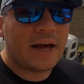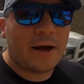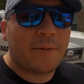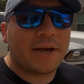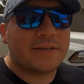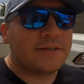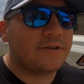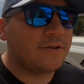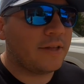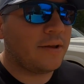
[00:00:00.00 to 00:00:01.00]
I may
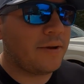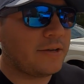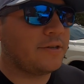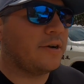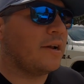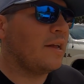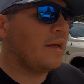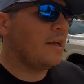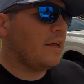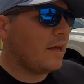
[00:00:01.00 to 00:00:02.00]
consider doing that. I'm not sure.
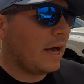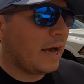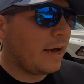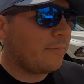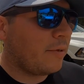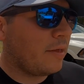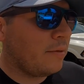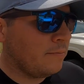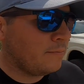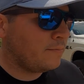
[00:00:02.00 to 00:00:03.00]

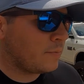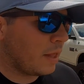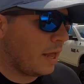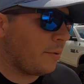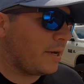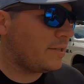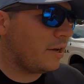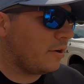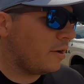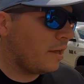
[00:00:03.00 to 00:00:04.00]
Anyway,
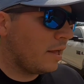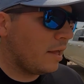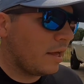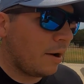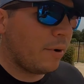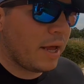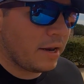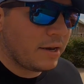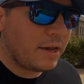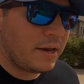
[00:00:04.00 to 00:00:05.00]
so I went
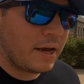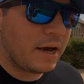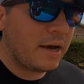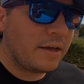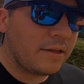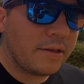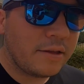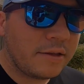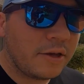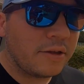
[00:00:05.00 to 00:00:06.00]
ahead and did you
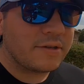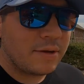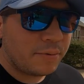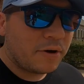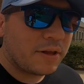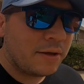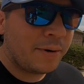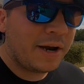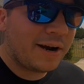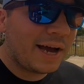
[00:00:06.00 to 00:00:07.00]
know, the slip yoke
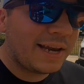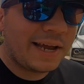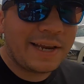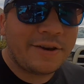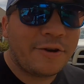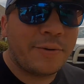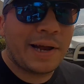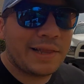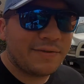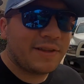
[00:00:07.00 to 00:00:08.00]
eliminator. I didn't do it when
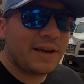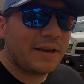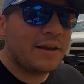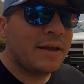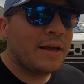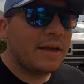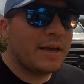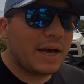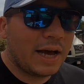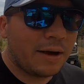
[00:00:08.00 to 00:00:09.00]
I lifted it.
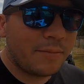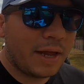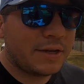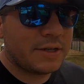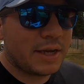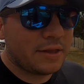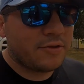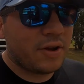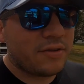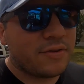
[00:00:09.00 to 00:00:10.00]
It just had the
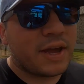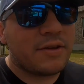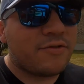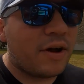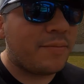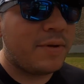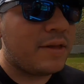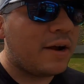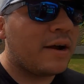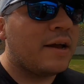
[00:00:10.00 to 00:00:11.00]
transfer case drop in
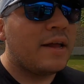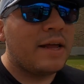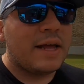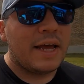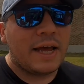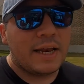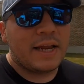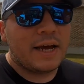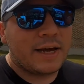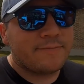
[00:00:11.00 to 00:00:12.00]
there, and you